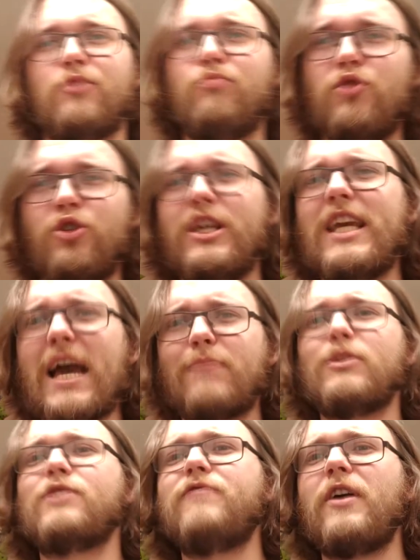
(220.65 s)
this moody,
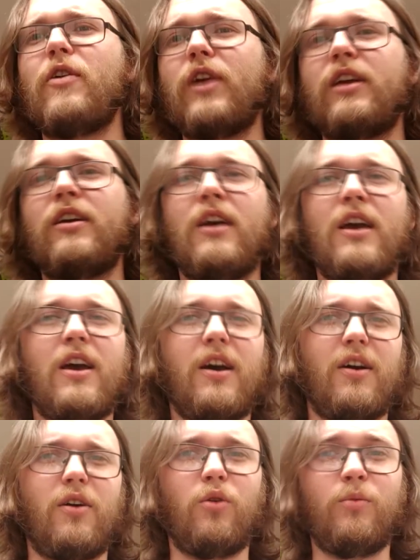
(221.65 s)
atmospheric,
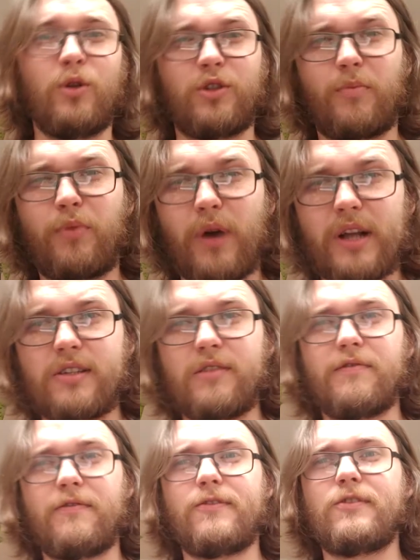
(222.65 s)
almost
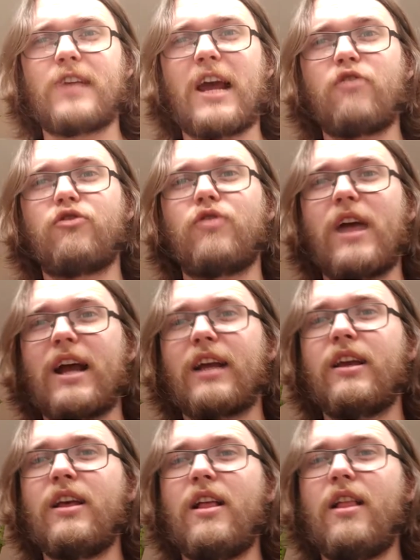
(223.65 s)
oppressive
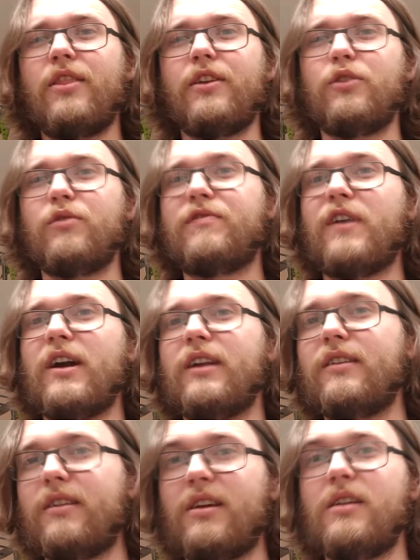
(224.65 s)
soundtrack that you'd
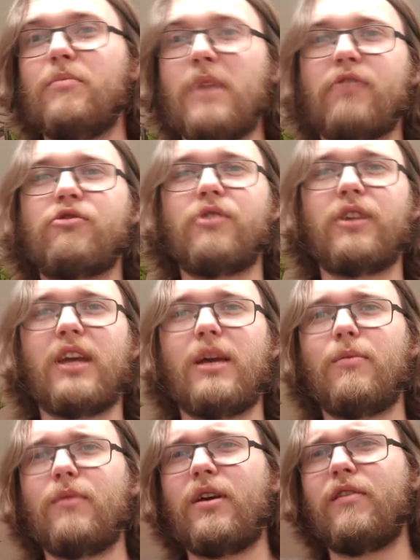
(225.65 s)
find in a Metroid
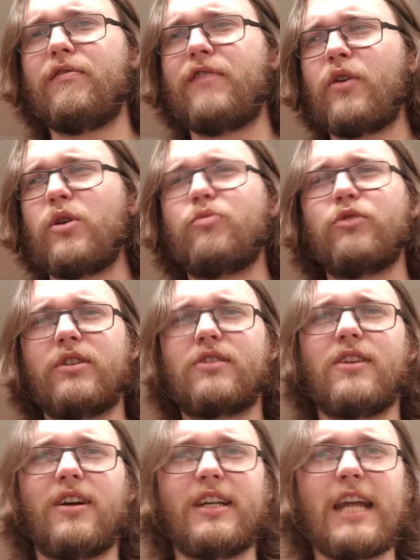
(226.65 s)
game. Very
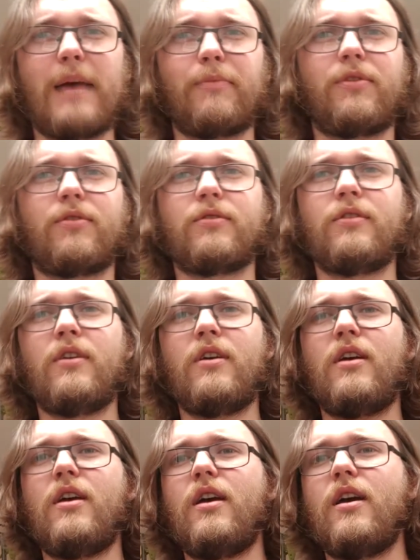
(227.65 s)
Brinstar depths.
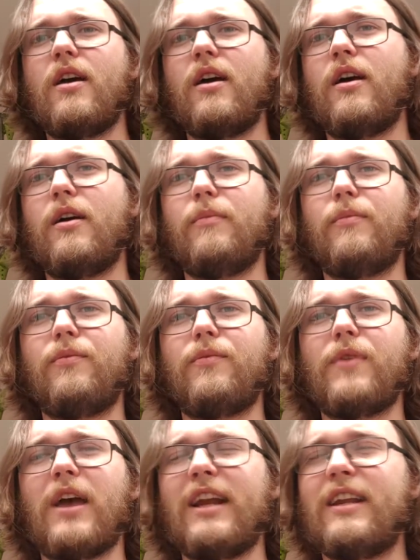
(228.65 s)

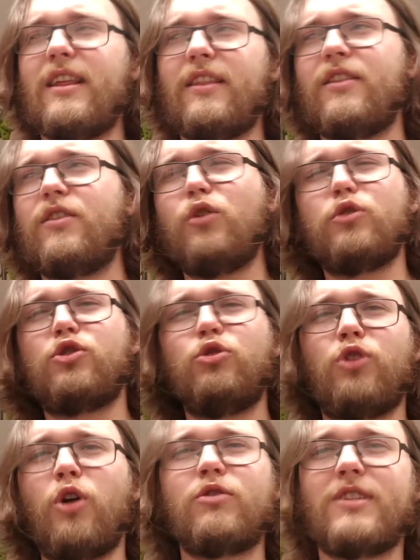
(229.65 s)
And those
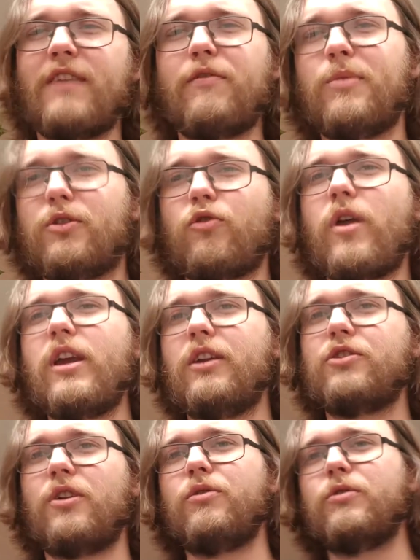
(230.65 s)
two tones never betray
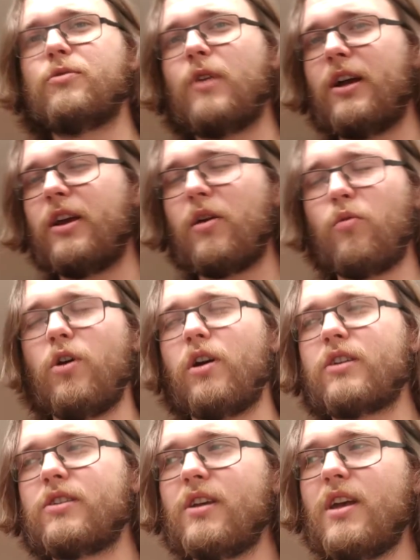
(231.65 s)
each other as well. It
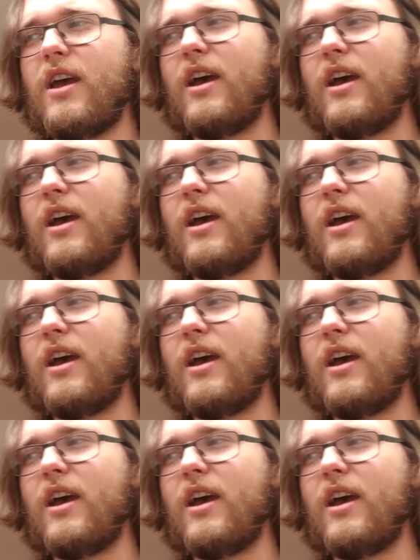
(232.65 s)
works.